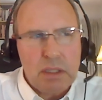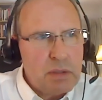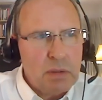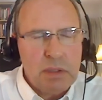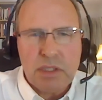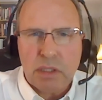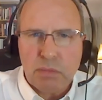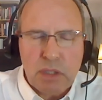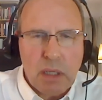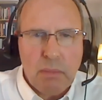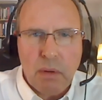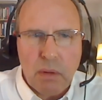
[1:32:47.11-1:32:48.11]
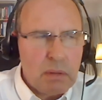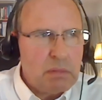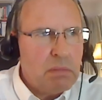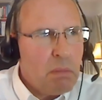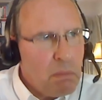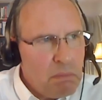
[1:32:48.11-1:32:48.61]
It's early September,
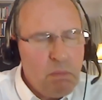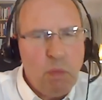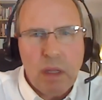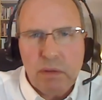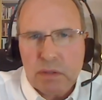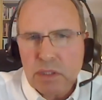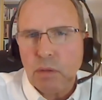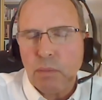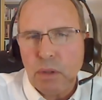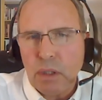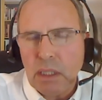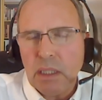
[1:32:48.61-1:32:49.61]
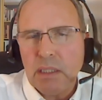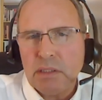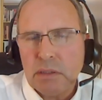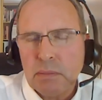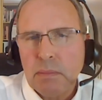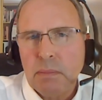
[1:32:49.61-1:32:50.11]
weather's still pretty nice.